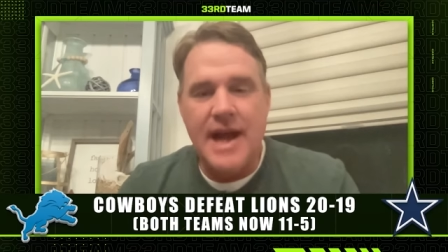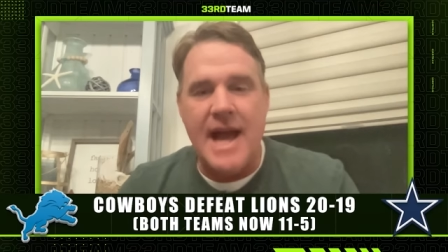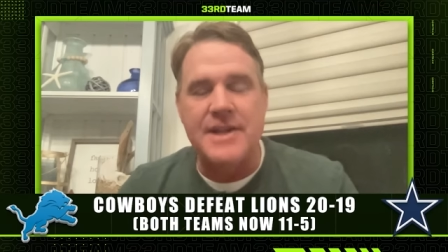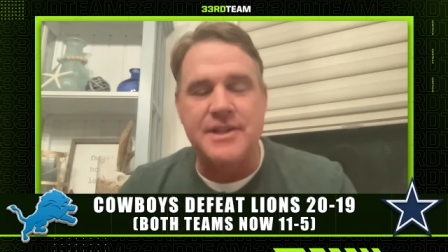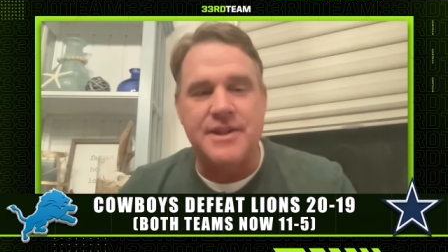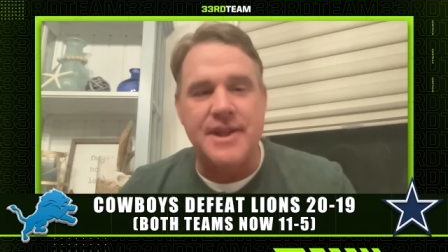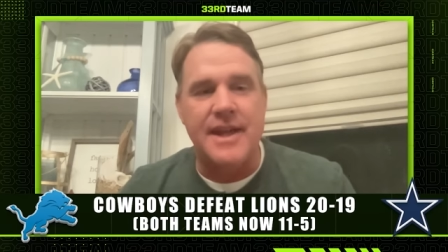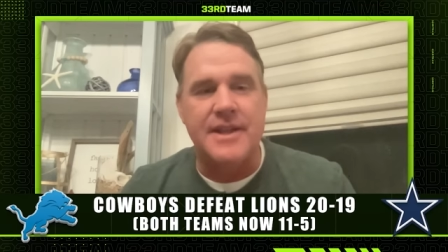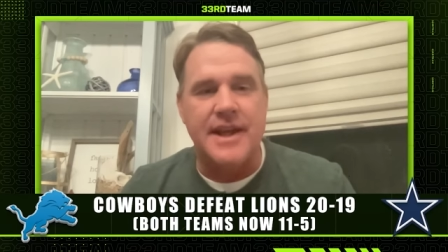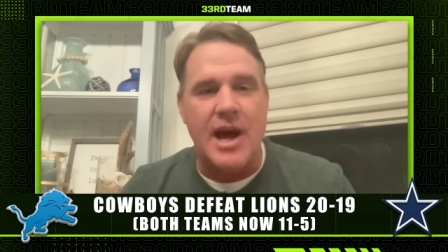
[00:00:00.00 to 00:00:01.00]
I just
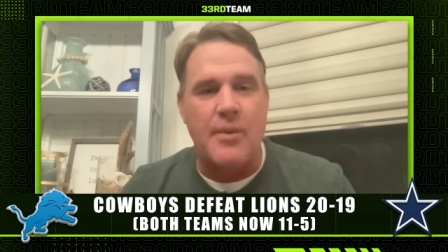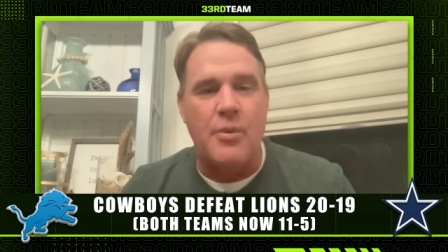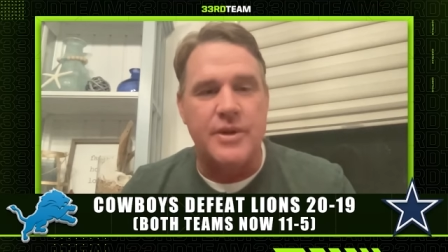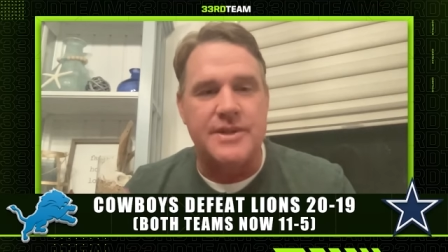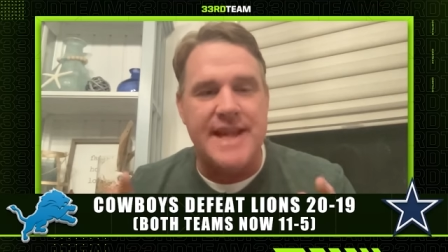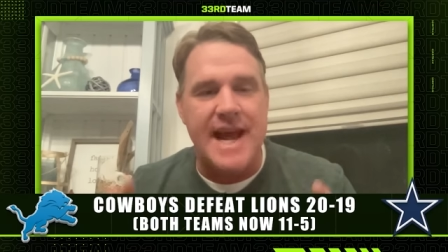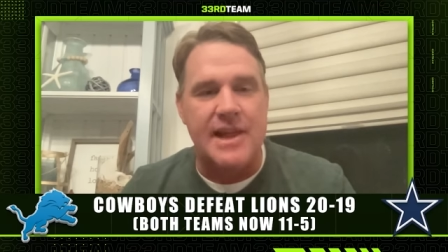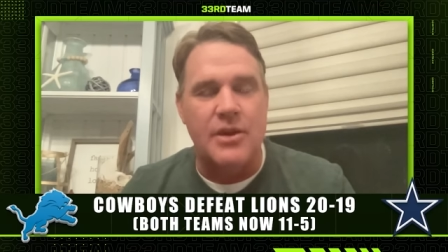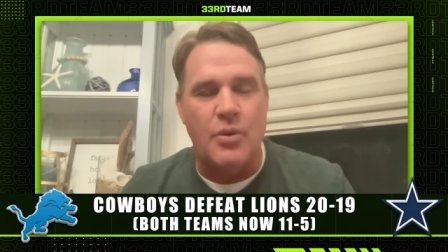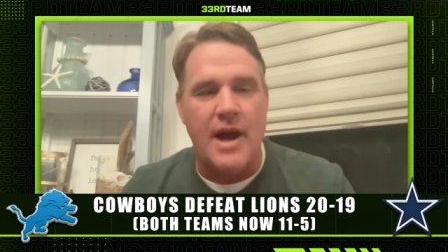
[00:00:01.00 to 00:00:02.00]
think the Cowboys,
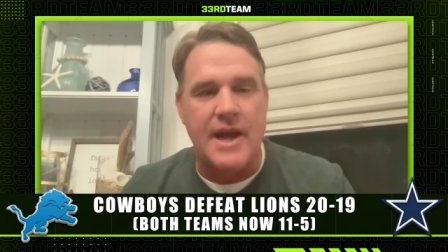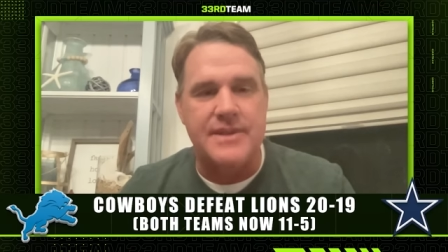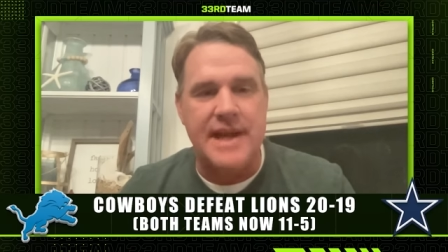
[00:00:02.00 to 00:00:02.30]
talent-wise,